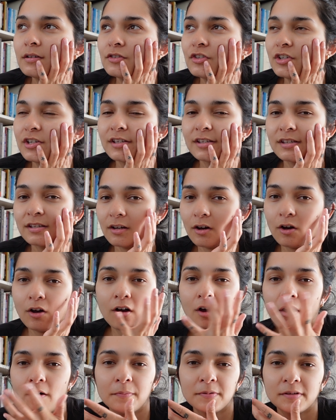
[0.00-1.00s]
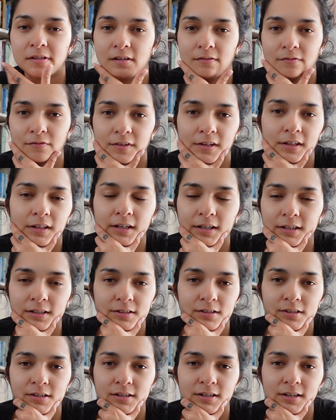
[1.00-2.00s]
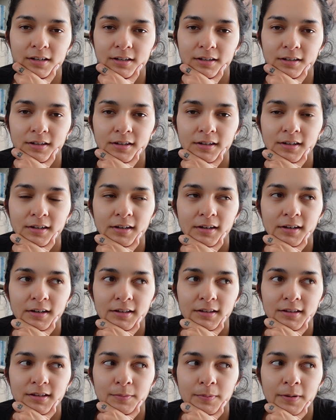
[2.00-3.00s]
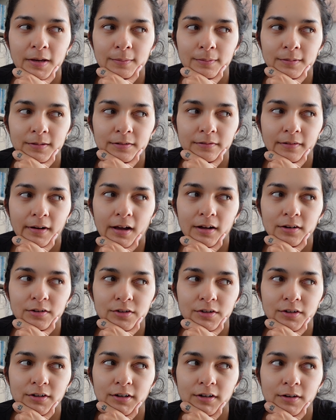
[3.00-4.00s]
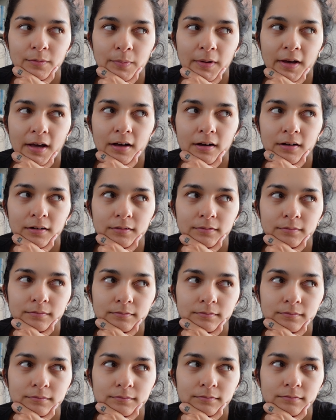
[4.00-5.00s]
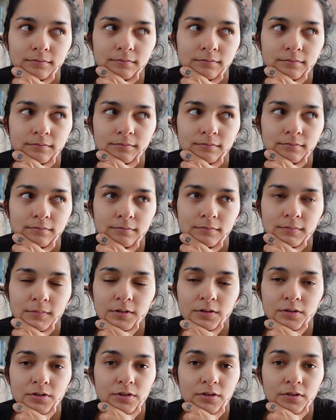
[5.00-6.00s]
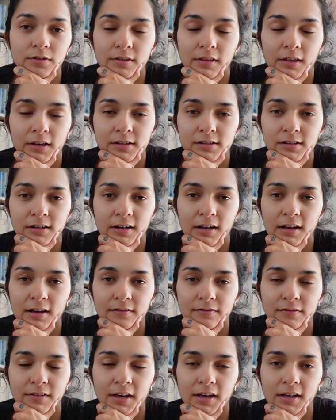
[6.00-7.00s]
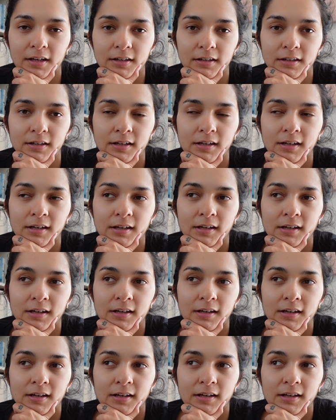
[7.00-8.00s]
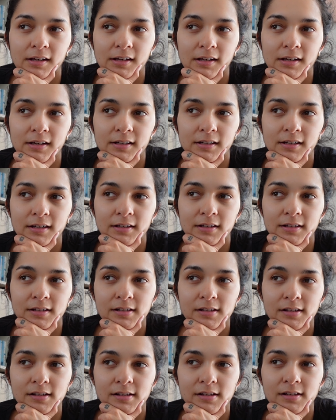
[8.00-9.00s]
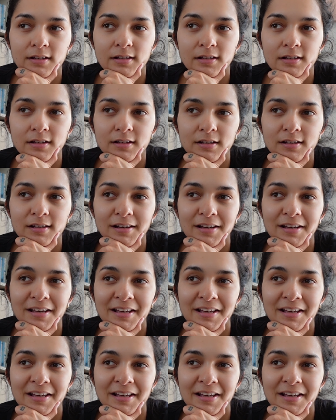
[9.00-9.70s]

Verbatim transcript: just opposite feelings to the people around her about certain things in life and it is